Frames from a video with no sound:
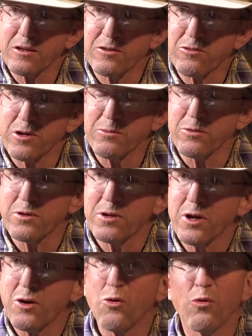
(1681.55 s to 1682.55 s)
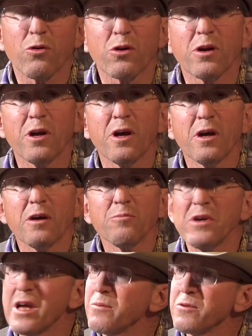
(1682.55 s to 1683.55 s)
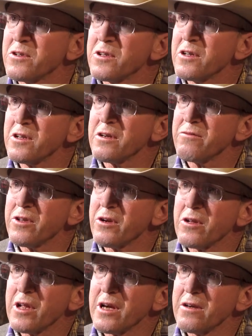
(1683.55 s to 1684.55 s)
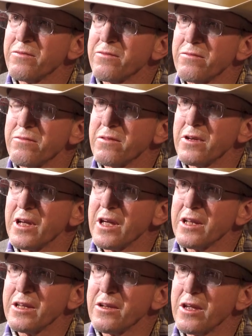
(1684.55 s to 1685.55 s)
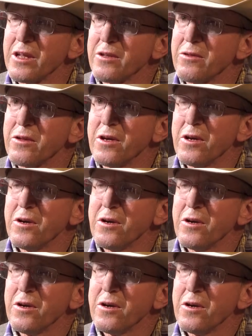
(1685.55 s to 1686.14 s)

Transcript: in trouble, or be able to live their life and